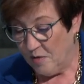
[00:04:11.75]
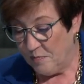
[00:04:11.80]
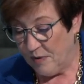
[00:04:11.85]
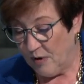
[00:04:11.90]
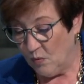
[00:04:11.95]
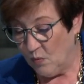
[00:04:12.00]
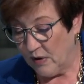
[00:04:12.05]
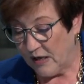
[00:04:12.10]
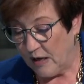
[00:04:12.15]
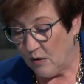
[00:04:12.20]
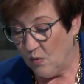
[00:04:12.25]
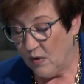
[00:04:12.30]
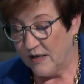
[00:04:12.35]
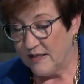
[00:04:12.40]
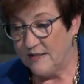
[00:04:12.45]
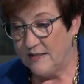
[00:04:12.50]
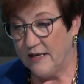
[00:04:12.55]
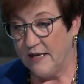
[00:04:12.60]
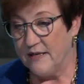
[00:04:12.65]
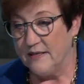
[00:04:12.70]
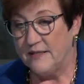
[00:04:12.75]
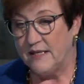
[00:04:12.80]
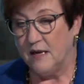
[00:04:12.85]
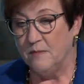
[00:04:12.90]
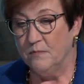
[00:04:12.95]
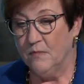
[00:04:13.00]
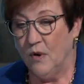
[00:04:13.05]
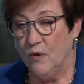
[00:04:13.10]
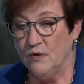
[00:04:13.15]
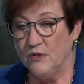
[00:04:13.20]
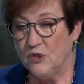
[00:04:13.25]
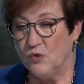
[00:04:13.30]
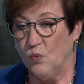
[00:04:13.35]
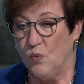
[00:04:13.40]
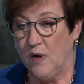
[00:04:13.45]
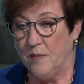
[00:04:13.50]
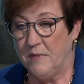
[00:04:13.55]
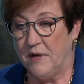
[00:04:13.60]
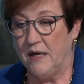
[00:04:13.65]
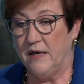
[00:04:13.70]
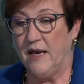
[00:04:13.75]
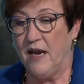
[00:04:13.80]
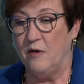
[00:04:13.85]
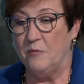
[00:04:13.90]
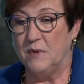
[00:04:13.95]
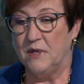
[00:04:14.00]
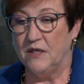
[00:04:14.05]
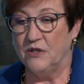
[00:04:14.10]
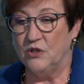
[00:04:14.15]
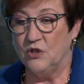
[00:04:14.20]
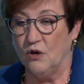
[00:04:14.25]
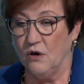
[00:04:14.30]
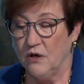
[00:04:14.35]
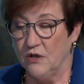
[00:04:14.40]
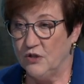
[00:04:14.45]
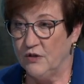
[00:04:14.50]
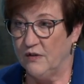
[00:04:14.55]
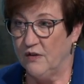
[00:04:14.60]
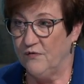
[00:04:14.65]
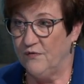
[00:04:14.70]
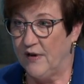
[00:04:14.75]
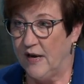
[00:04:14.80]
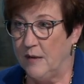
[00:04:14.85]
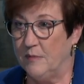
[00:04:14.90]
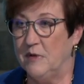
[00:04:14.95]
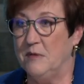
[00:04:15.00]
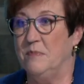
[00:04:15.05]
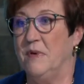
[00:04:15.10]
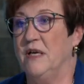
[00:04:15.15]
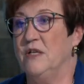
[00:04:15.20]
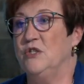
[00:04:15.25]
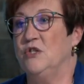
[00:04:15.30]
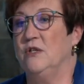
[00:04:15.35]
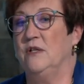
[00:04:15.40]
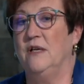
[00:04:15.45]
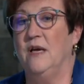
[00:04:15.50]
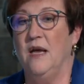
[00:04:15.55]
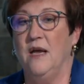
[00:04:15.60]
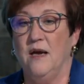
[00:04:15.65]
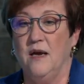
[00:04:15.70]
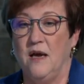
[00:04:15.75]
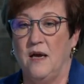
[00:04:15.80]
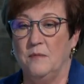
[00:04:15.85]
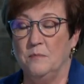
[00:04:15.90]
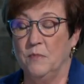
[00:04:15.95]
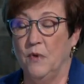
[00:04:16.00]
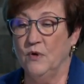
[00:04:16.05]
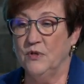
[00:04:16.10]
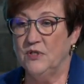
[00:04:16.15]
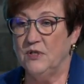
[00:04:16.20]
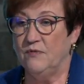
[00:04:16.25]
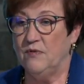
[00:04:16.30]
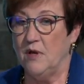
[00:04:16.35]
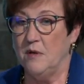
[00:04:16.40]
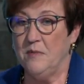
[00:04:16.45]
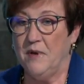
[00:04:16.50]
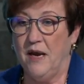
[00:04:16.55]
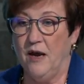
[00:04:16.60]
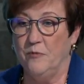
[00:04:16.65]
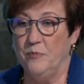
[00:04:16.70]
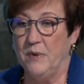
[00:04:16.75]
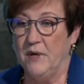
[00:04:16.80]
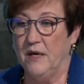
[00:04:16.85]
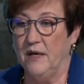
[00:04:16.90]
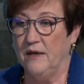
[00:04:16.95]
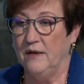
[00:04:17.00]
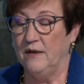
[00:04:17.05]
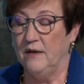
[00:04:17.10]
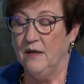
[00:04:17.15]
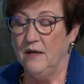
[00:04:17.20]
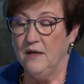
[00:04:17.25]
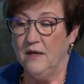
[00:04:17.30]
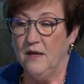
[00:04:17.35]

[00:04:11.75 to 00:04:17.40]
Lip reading: But what I want to say is that most women have been in charge of the family budget. Most of them have been